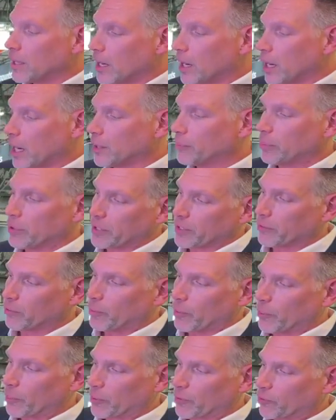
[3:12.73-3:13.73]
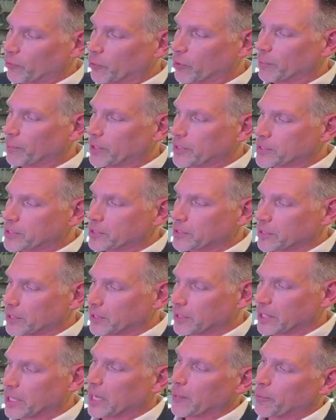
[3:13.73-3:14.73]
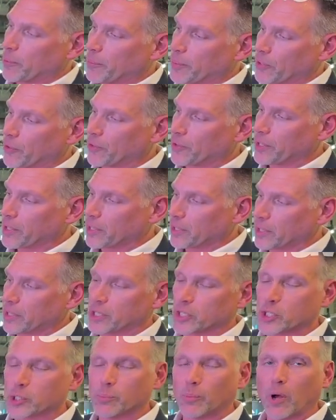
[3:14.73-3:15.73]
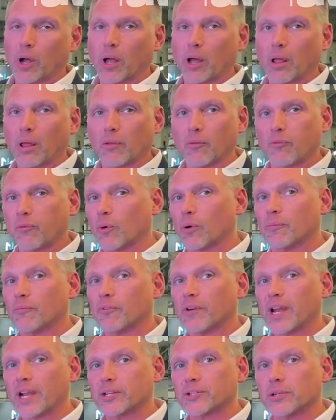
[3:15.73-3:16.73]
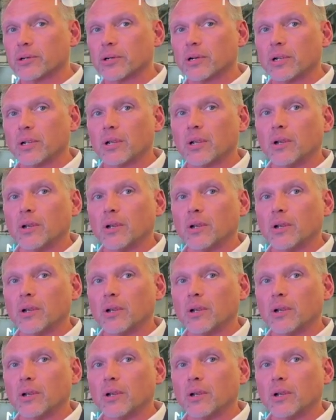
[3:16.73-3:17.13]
unbelievable performance and capability in a small form factor